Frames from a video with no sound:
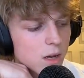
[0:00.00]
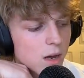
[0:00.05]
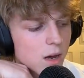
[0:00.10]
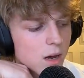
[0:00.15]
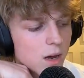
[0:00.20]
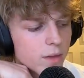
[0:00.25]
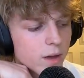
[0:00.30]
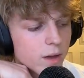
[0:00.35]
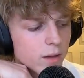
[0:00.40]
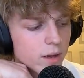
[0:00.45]

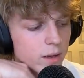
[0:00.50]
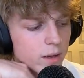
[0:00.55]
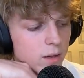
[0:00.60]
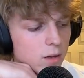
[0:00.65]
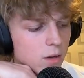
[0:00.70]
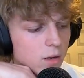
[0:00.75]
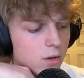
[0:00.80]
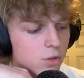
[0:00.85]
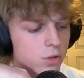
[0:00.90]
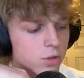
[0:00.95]
that like
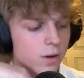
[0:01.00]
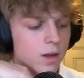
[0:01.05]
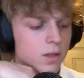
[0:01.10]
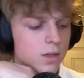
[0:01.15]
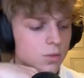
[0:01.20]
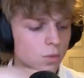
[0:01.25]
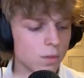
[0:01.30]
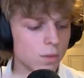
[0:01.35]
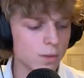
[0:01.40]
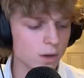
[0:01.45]

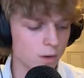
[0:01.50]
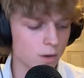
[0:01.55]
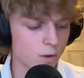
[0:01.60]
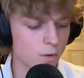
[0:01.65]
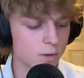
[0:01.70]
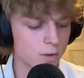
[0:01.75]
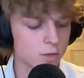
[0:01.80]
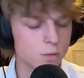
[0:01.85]
trans women are going